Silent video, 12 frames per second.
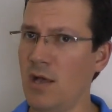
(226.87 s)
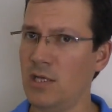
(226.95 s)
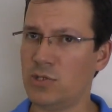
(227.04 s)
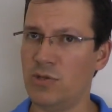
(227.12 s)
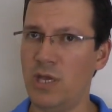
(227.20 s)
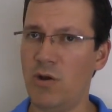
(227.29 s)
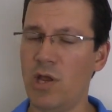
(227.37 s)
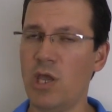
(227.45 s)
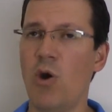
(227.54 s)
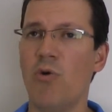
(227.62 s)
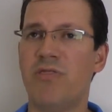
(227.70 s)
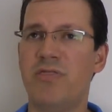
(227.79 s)
So there you
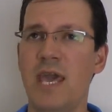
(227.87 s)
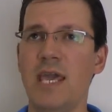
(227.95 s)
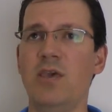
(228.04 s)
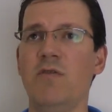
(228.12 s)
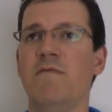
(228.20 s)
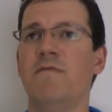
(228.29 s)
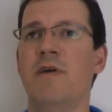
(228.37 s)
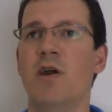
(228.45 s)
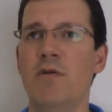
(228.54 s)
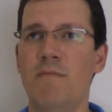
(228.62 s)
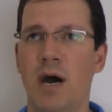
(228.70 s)
go. Thank you very